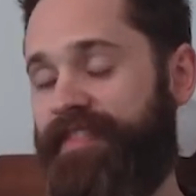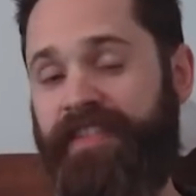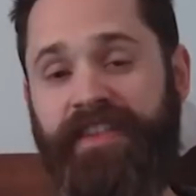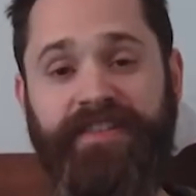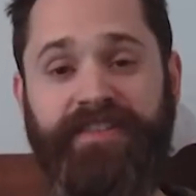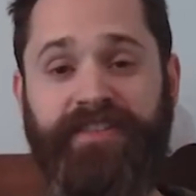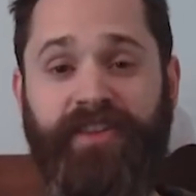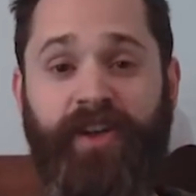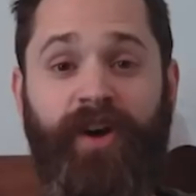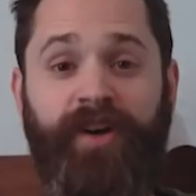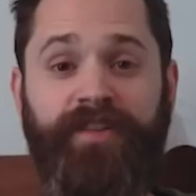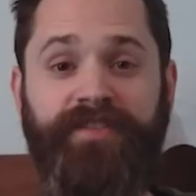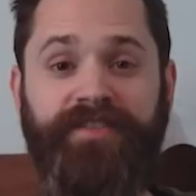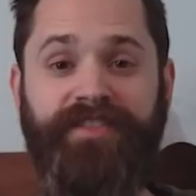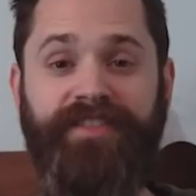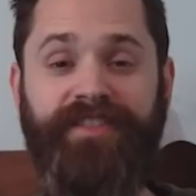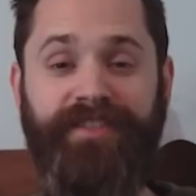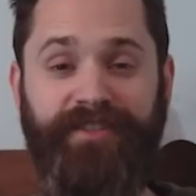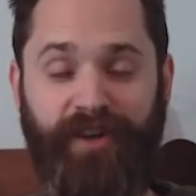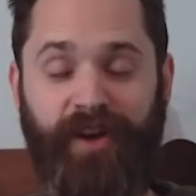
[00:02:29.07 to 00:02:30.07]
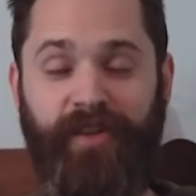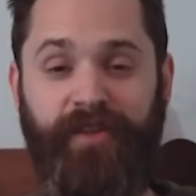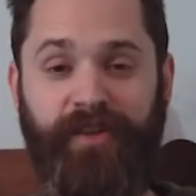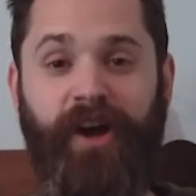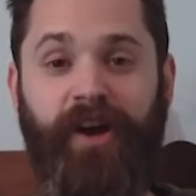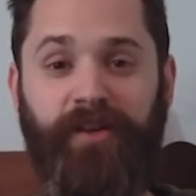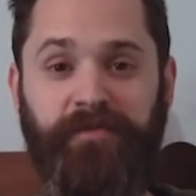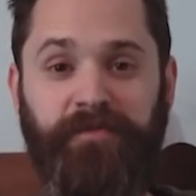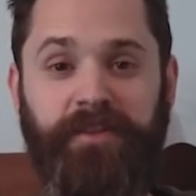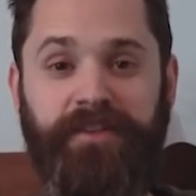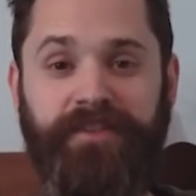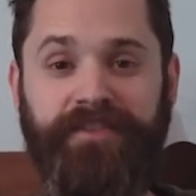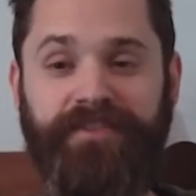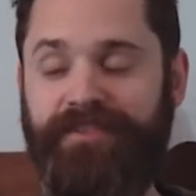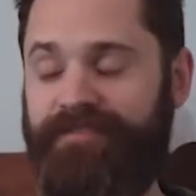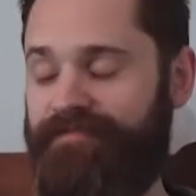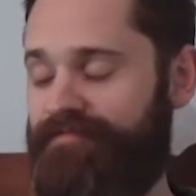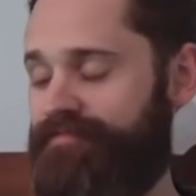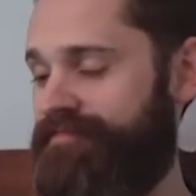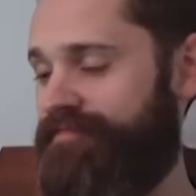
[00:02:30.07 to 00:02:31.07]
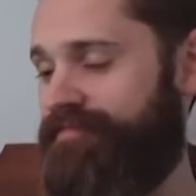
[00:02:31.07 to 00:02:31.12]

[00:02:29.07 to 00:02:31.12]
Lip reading: This loss is on the offense.